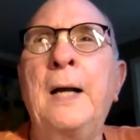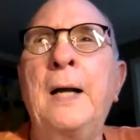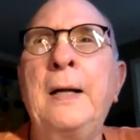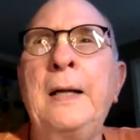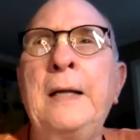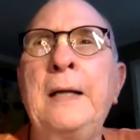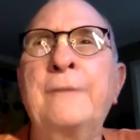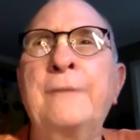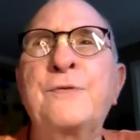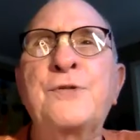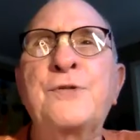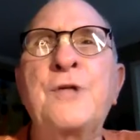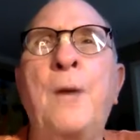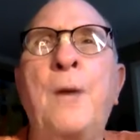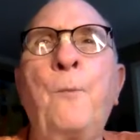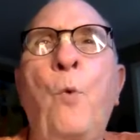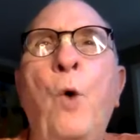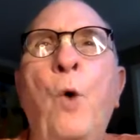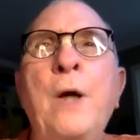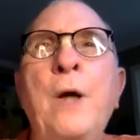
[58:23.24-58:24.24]
If
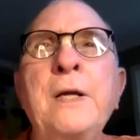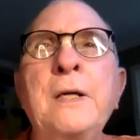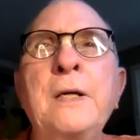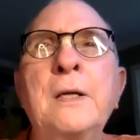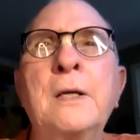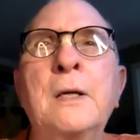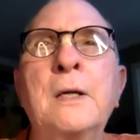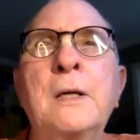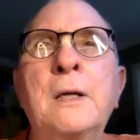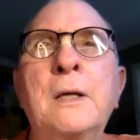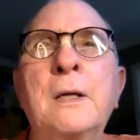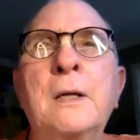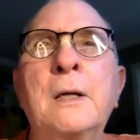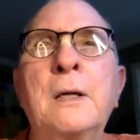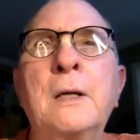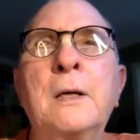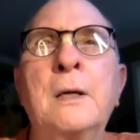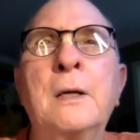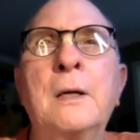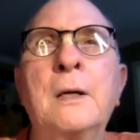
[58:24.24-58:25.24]
someone,
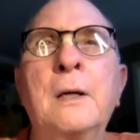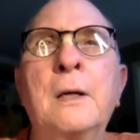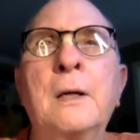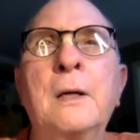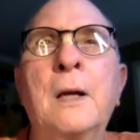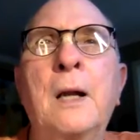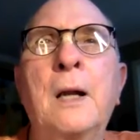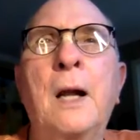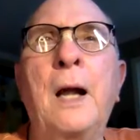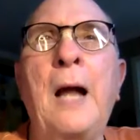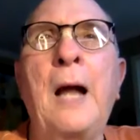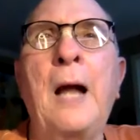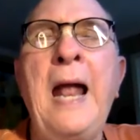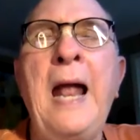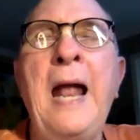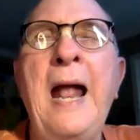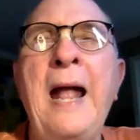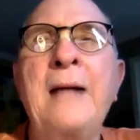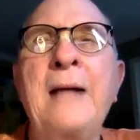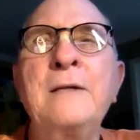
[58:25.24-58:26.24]
I
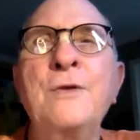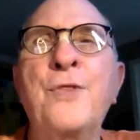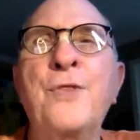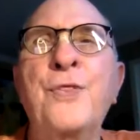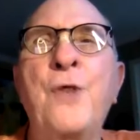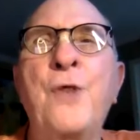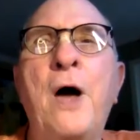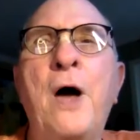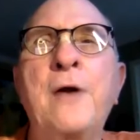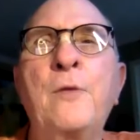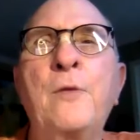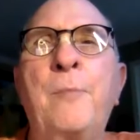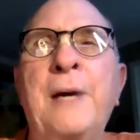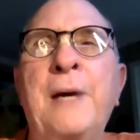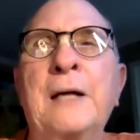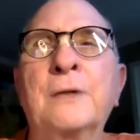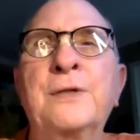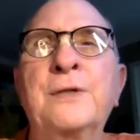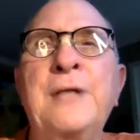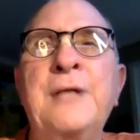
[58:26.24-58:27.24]
hadn't thought
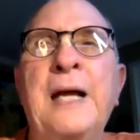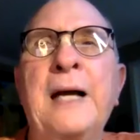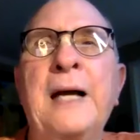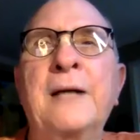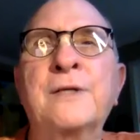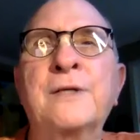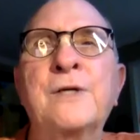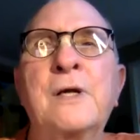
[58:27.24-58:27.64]
about that,